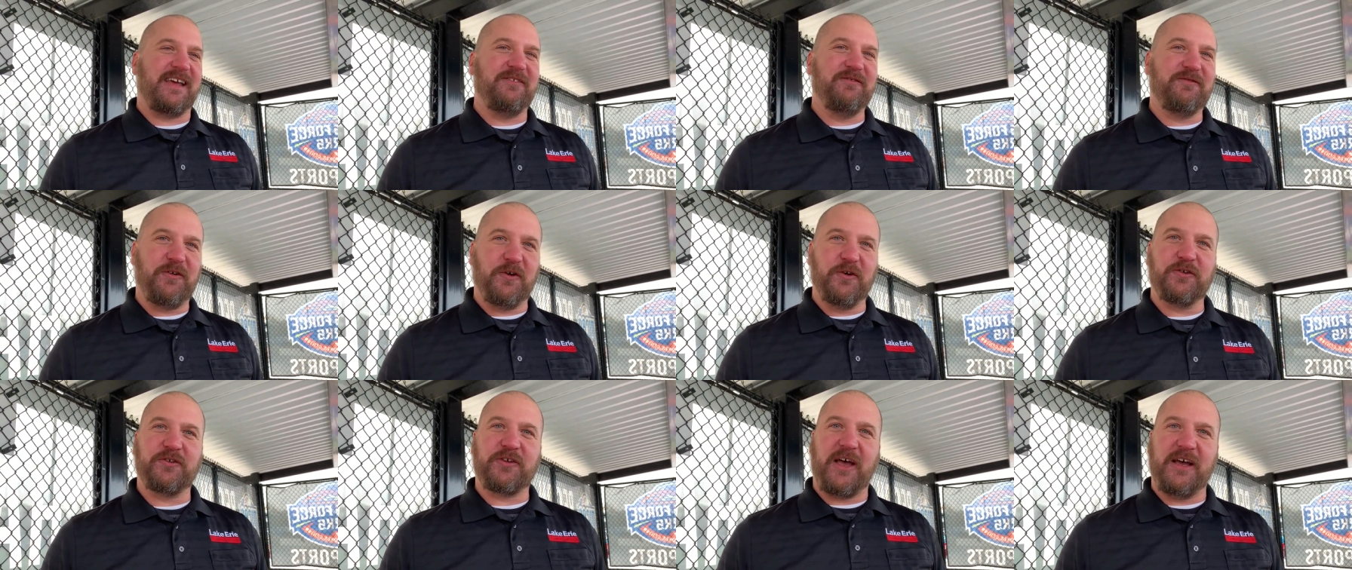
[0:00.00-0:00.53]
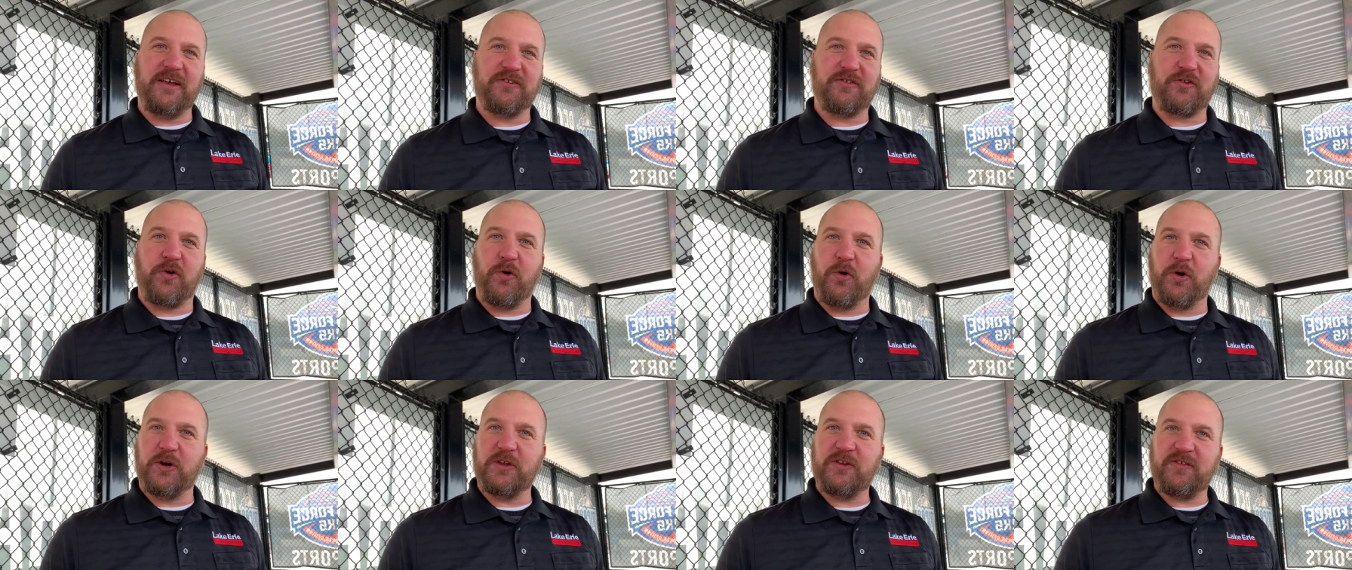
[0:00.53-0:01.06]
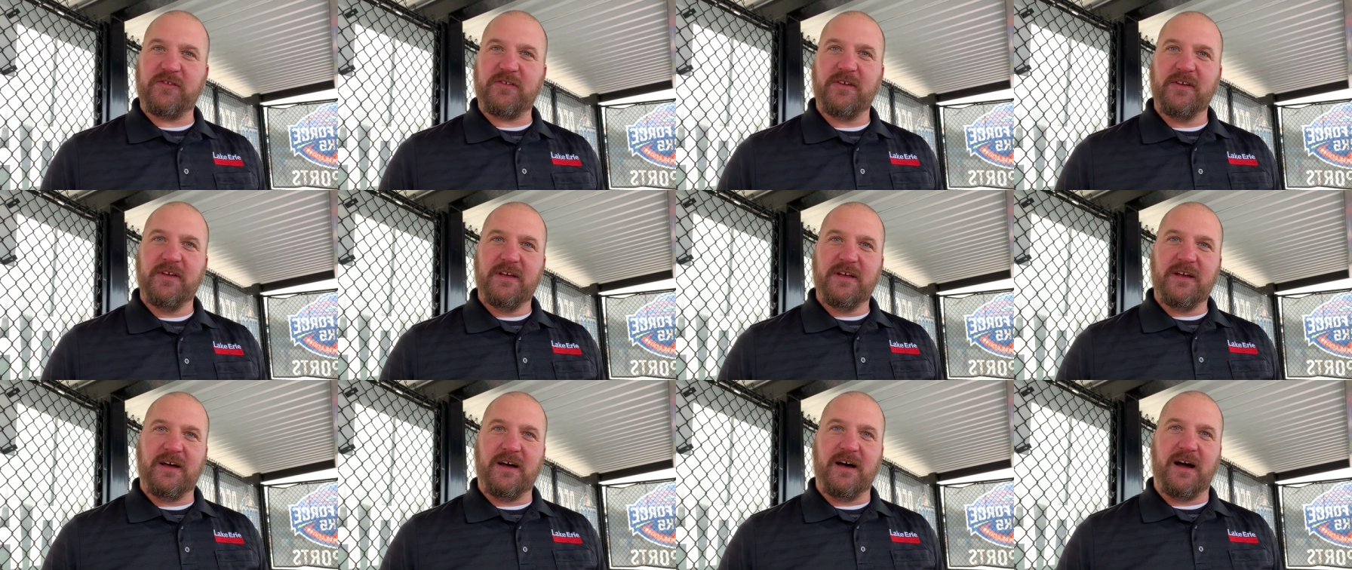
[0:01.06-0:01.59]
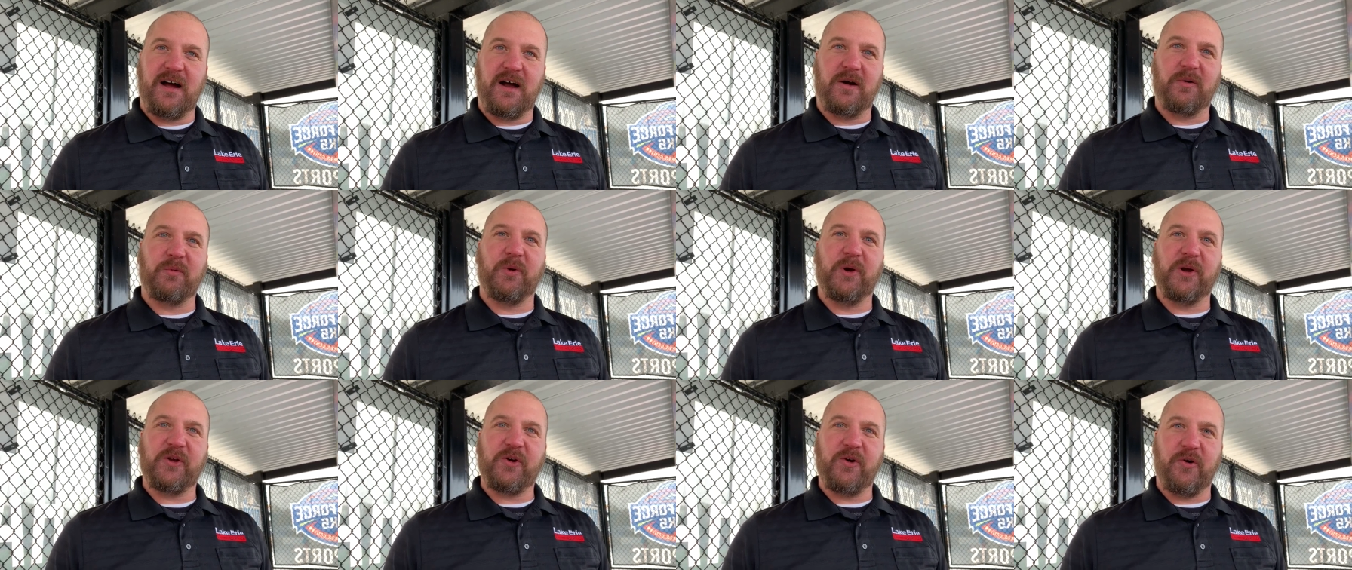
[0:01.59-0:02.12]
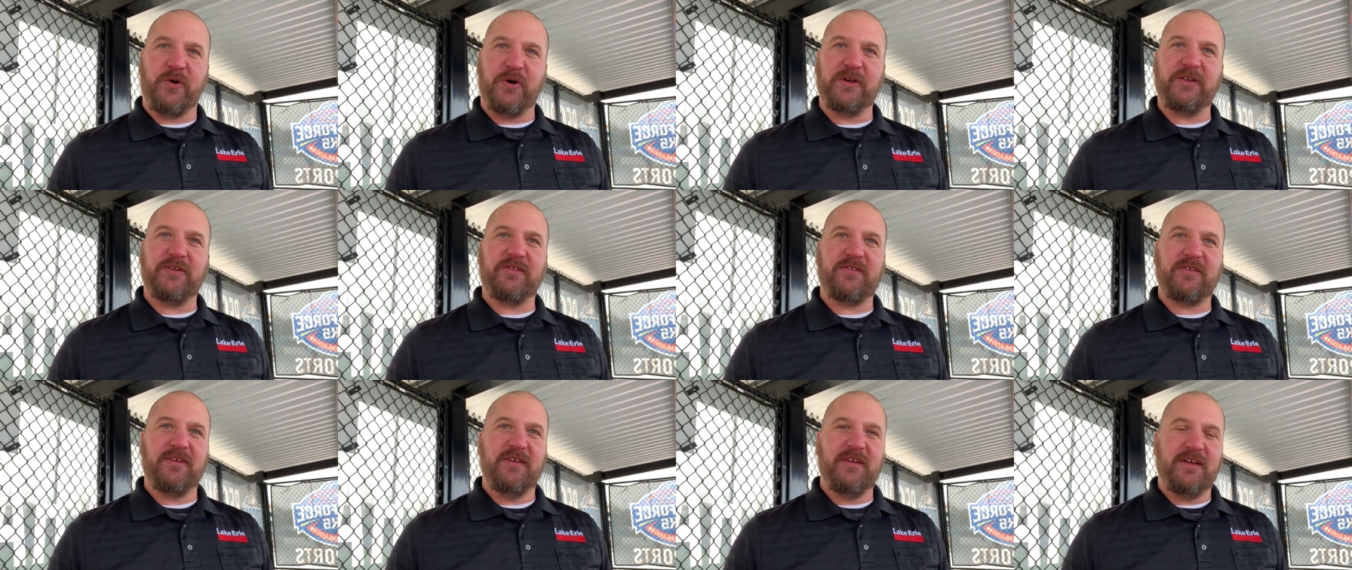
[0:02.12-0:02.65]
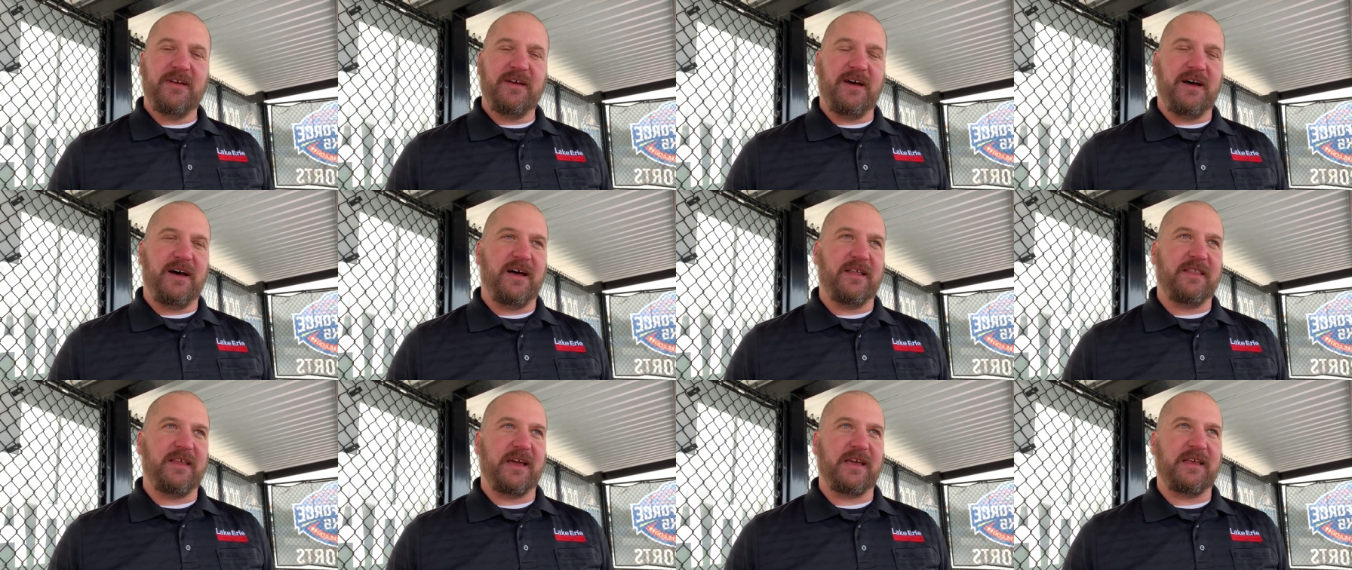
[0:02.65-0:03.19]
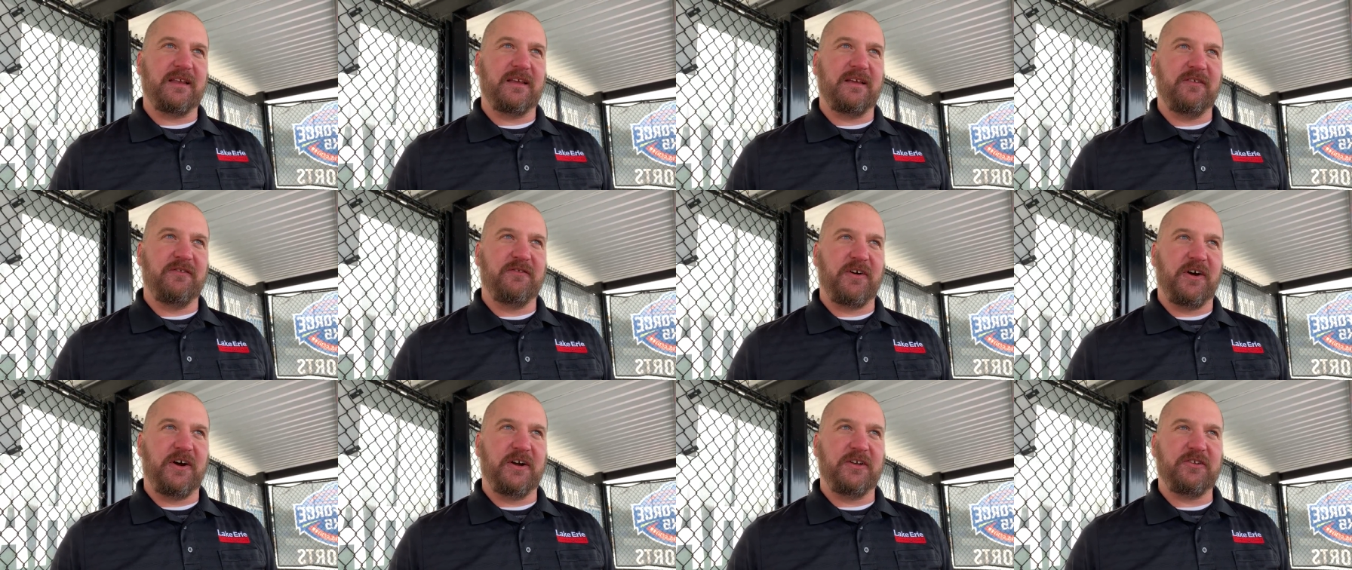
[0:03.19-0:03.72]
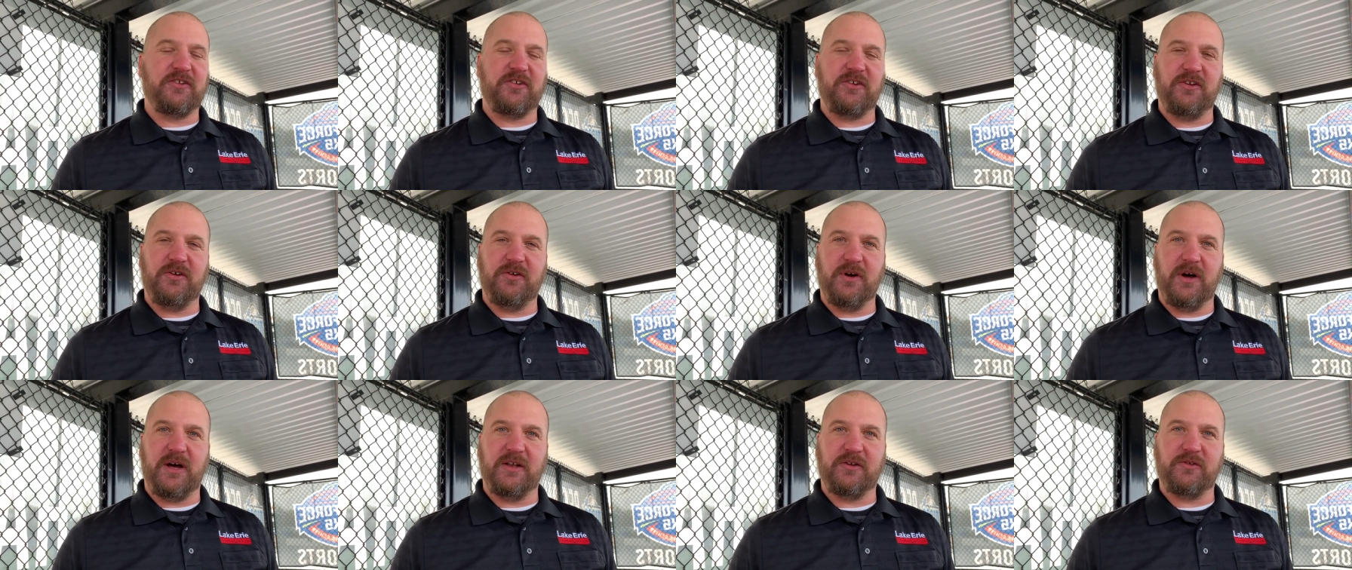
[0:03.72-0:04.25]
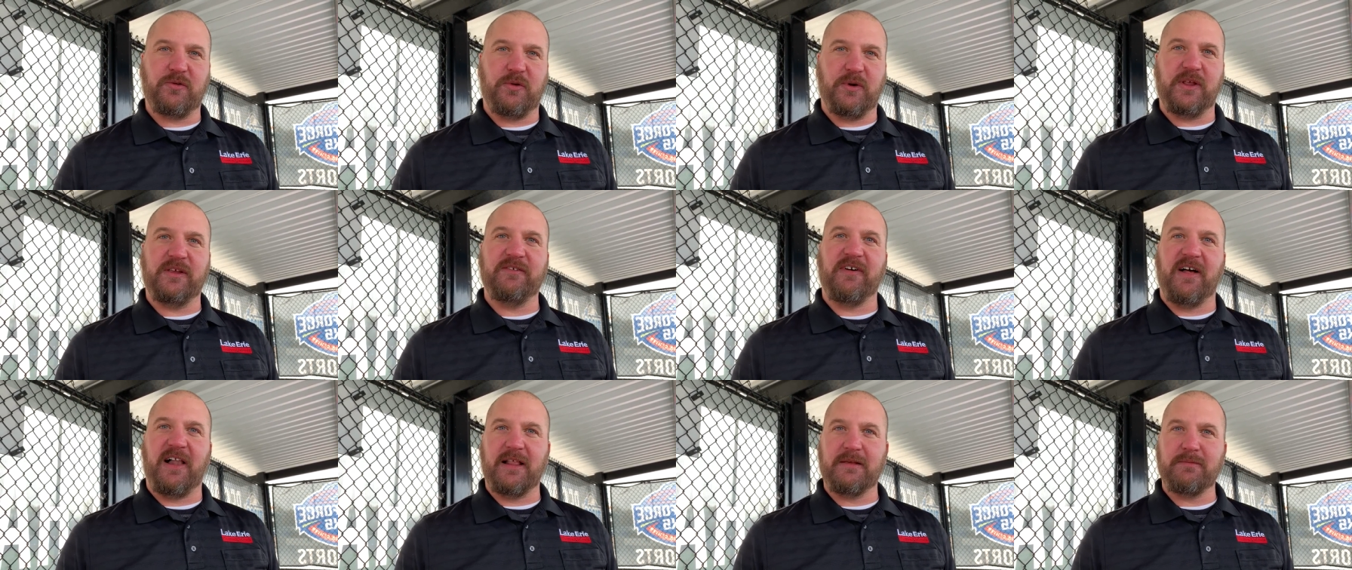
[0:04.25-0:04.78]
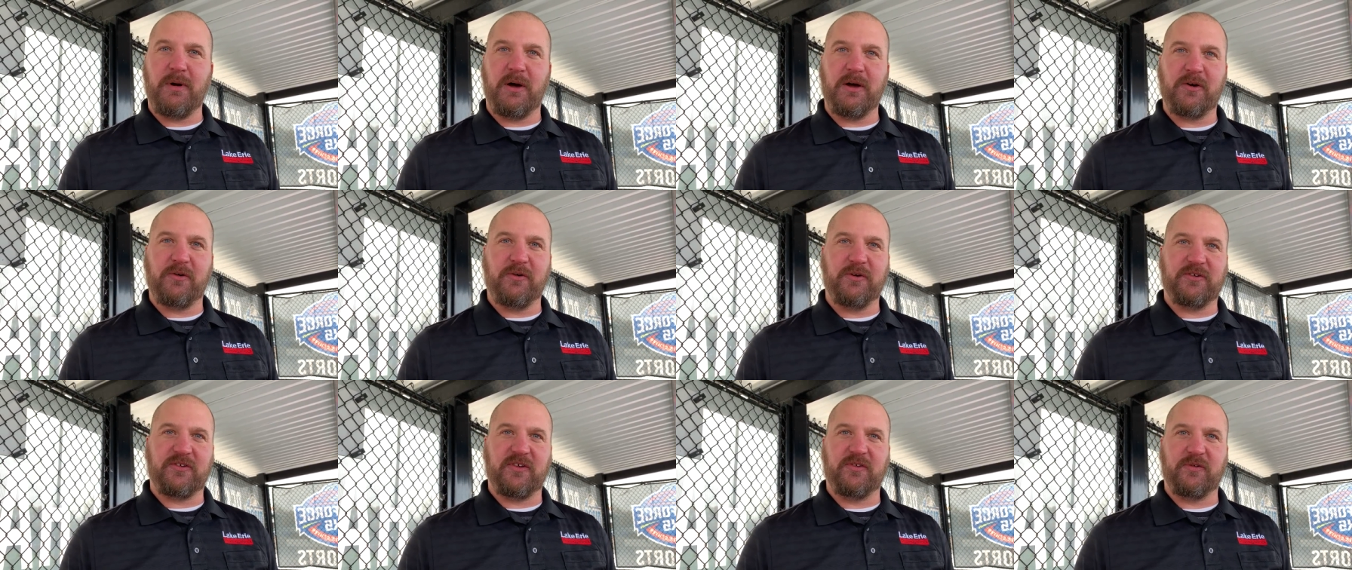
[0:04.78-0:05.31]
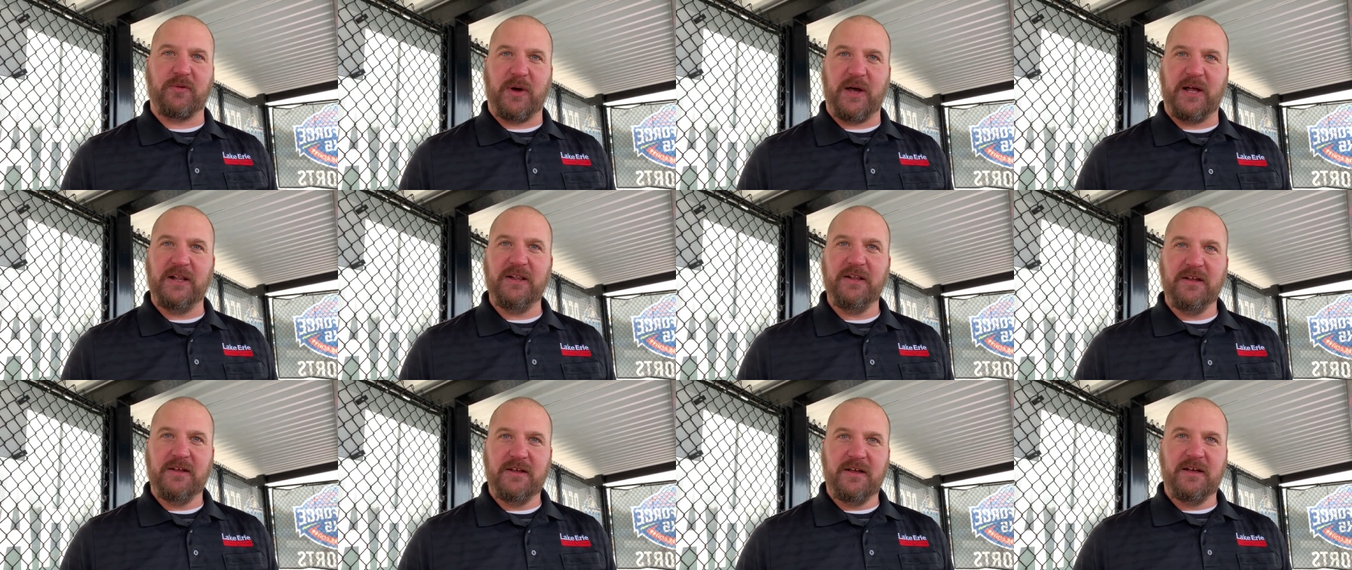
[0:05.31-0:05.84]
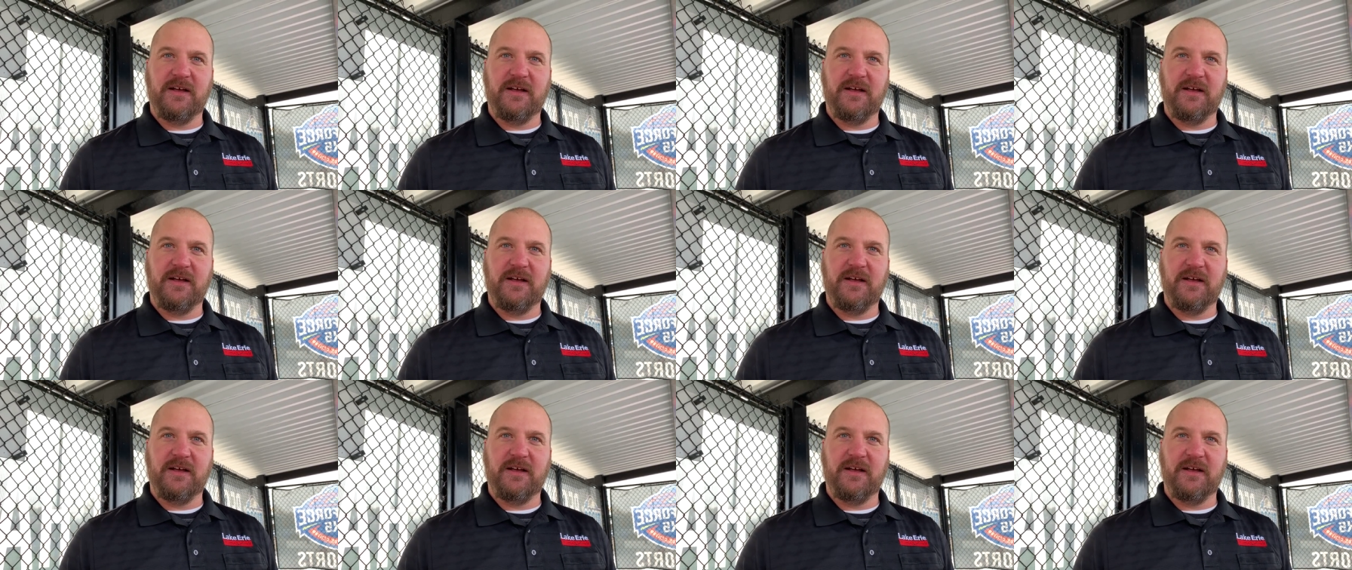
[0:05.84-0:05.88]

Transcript: 10 full-size courts, uh, hardwood courts uh, that can convert to uh, 20 volleyball courts as well.